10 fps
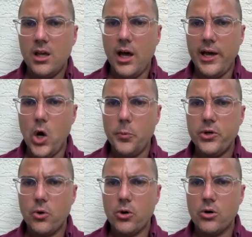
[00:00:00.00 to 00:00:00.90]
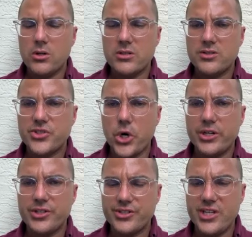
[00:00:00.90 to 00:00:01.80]
I hope you're starting
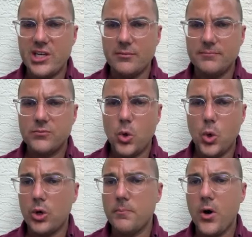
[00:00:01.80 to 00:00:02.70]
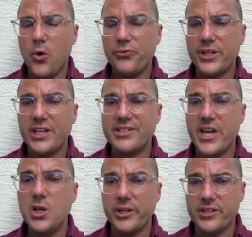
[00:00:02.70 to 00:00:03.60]
to see, or hopefully
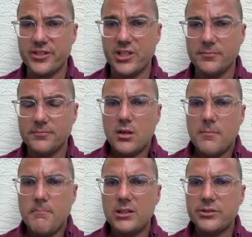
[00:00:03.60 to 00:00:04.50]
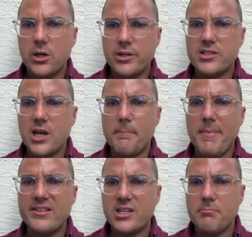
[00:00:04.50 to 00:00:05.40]
continuing to see, melatonin's
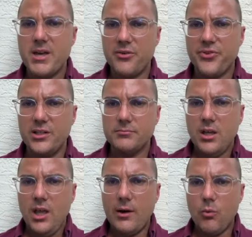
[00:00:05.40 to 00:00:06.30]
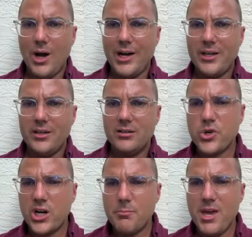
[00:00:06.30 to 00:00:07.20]
amazing benefit and why
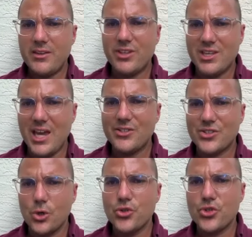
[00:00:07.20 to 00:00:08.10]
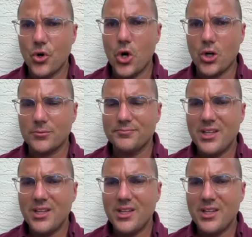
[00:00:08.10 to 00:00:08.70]
trying to make the case so strong